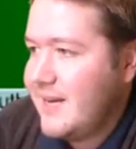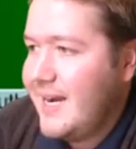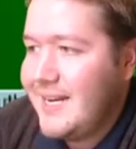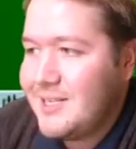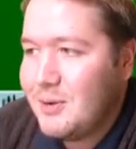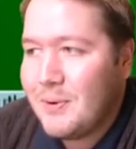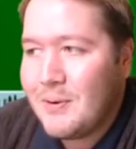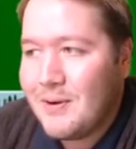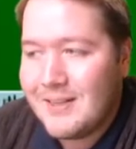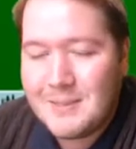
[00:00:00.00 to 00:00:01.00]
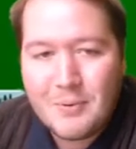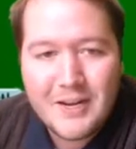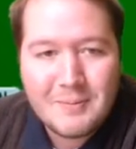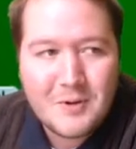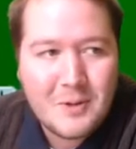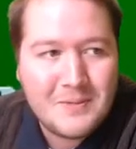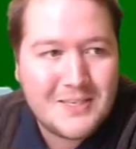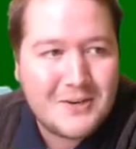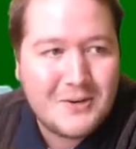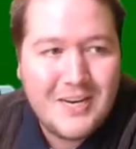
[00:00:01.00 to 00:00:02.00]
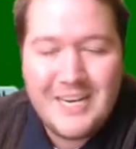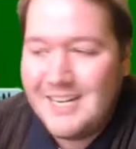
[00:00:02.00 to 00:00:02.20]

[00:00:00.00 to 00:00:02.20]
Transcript: 82.1 is a pretty common score here.